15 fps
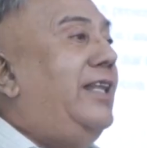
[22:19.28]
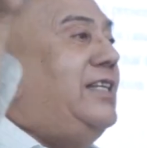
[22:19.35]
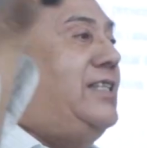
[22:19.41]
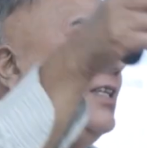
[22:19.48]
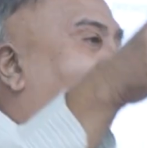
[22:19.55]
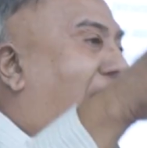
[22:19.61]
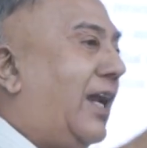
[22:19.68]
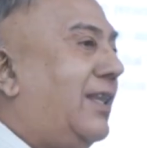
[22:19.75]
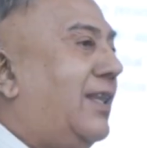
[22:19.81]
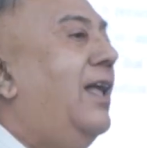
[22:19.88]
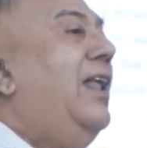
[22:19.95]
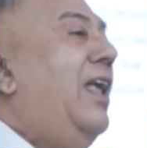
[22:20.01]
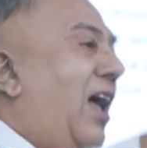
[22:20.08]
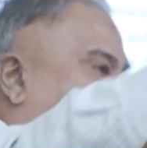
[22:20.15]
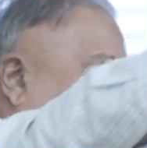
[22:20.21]
the stars
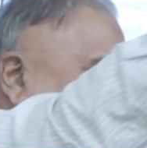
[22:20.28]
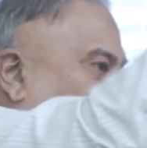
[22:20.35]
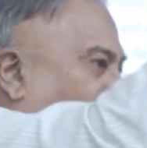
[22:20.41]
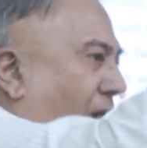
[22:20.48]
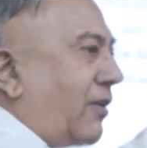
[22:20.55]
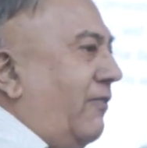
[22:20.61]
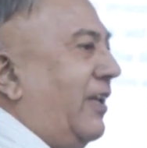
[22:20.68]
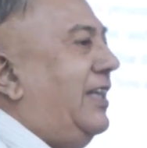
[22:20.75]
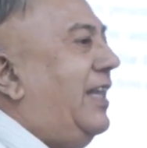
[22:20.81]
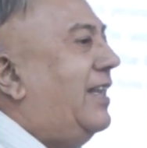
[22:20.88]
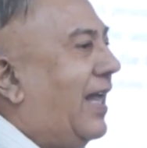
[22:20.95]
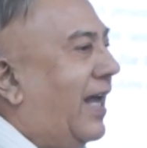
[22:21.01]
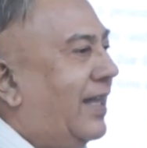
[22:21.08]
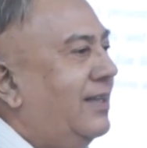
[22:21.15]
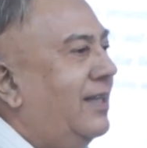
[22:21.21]
along with the
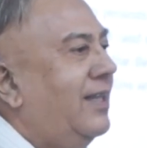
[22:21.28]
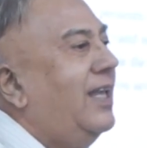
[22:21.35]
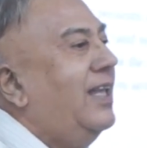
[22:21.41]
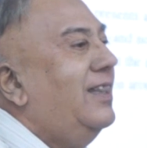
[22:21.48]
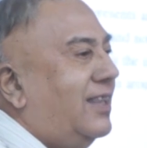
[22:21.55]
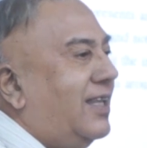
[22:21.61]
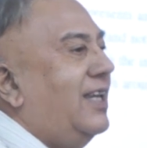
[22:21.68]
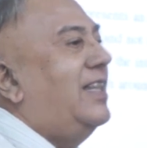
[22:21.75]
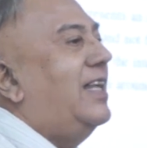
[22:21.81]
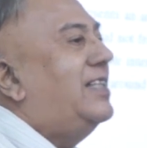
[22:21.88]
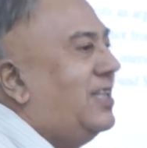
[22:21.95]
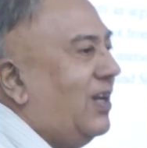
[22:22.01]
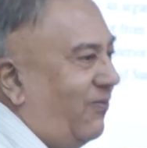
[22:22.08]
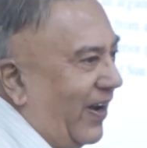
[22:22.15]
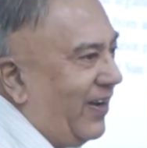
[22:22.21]
sun in
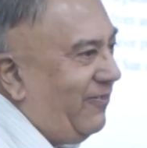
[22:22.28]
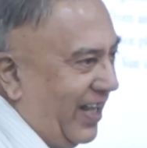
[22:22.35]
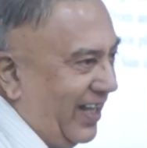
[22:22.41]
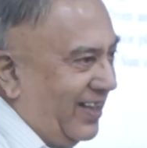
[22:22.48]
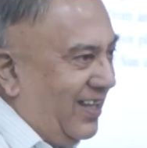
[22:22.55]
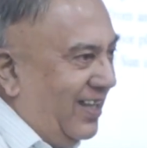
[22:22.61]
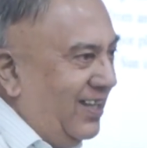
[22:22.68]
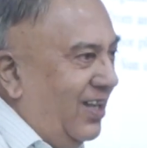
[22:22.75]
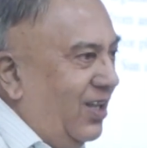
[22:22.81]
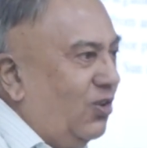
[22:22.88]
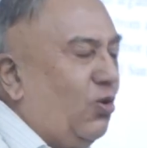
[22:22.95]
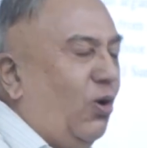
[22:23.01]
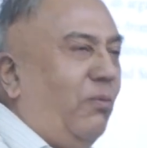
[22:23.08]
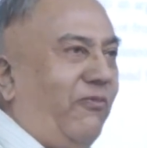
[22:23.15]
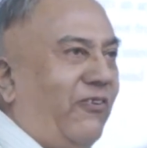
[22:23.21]
365 days.
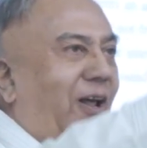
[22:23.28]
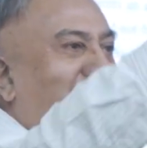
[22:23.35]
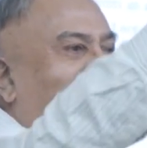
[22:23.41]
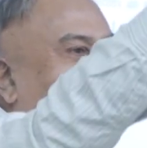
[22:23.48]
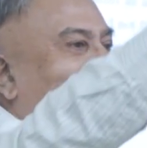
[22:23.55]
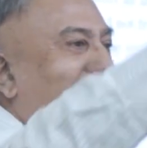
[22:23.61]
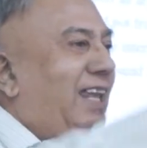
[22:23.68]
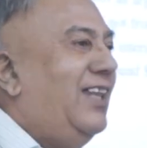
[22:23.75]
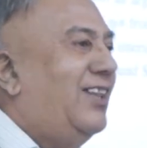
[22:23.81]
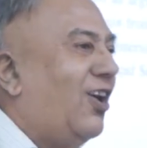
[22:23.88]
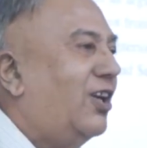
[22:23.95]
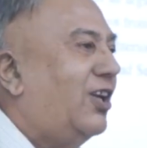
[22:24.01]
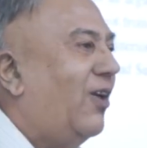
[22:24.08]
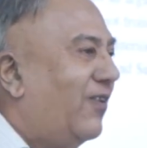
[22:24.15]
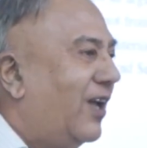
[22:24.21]
So from that he
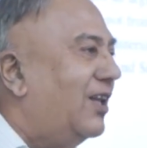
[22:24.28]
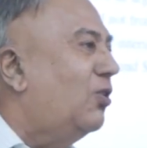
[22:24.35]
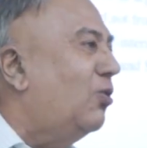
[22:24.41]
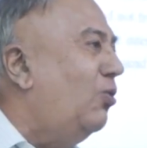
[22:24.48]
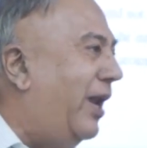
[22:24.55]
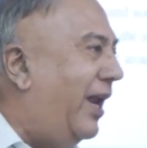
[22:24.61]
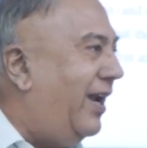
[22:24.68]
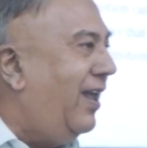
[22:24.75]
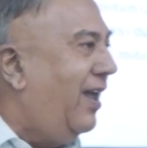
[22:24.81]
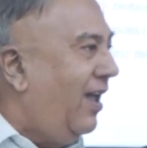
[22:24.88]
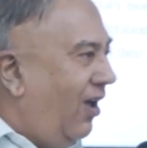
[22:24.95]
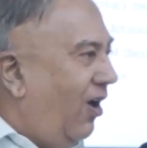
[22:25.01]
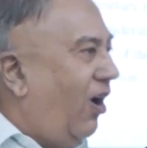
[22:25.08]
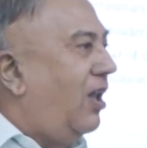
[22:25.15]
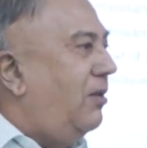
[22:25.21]
sort of concluded
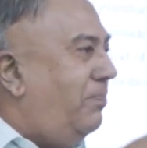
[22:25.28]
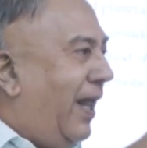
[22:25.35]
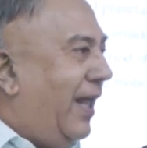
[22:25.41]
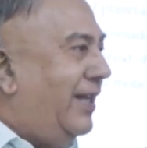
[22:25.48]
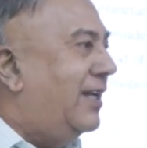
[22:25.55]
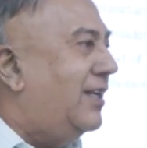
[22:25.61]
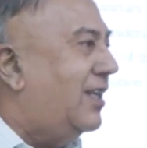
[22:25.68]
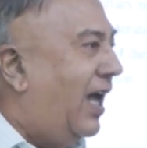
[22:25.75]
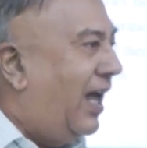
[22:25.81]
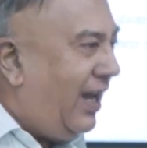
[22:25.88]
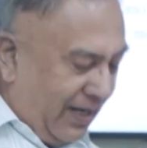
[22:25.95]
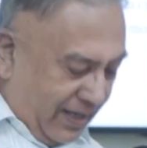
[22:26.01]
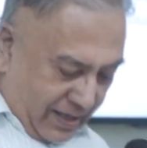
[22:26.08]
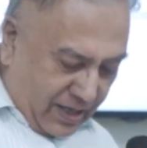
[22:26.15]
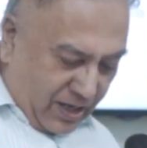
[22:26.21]
all planets
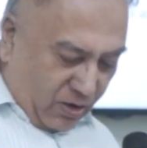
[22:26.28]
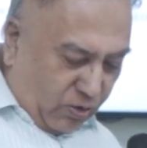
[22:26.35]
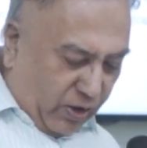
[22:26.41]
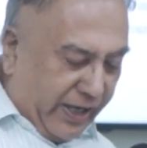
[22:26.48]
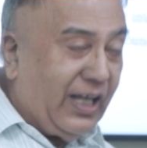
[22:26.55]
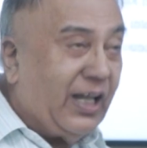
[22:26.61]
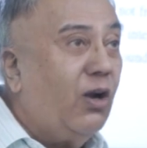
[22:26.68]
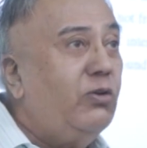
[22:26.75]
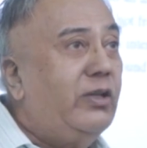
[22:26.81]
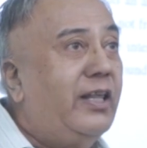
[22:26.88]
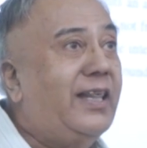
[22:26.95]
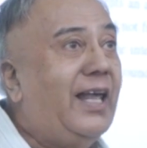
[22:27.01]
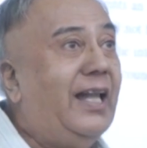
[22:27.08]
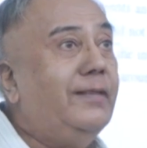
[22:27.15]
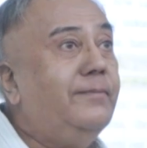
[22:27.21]
are going around the
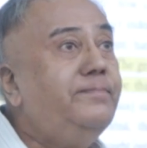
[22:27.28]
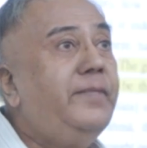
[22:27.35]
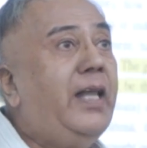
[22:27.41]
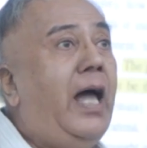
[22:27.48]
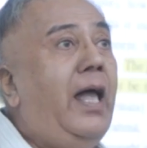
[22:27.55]
sun.